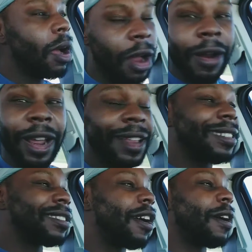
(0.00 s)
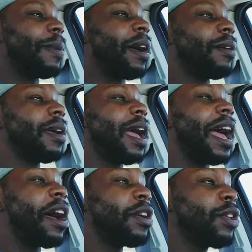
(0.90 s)
Alright, let's talk about
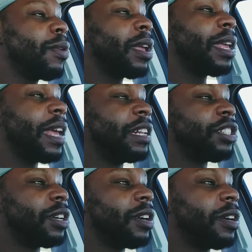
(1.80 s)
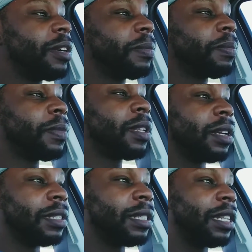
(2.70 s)
how you can get your
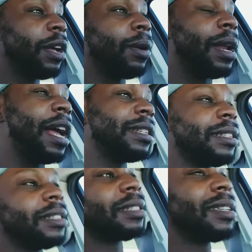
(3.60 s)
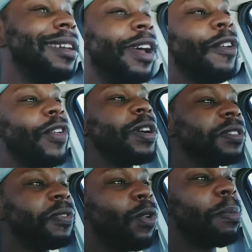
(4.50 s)
concealed license. First
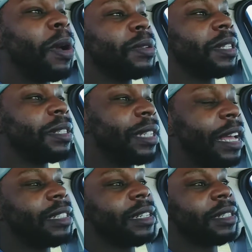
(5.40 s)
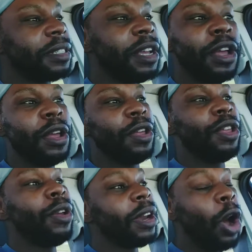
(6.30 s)
and foremost, in Texas,
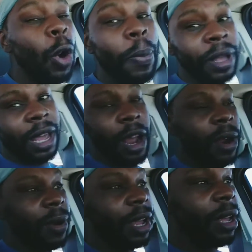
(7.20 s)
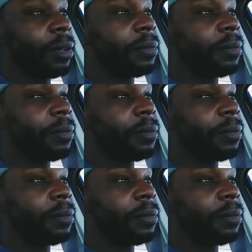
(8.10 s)
you can open carry.